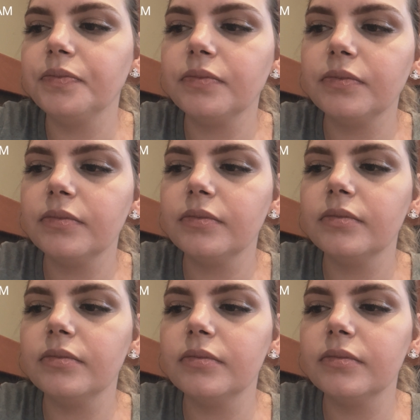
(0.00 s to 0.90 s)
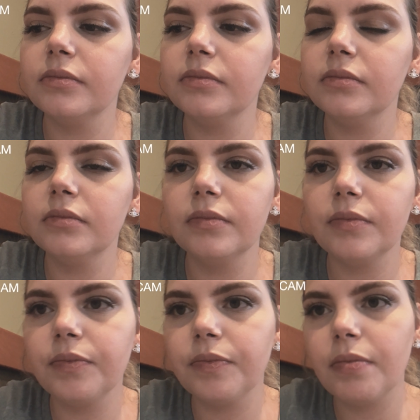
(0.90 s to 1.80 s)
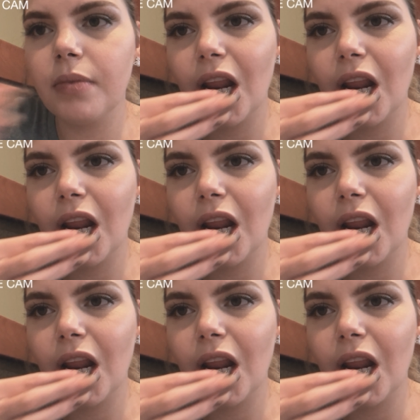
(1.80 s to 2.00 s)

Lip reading: (no one is talking)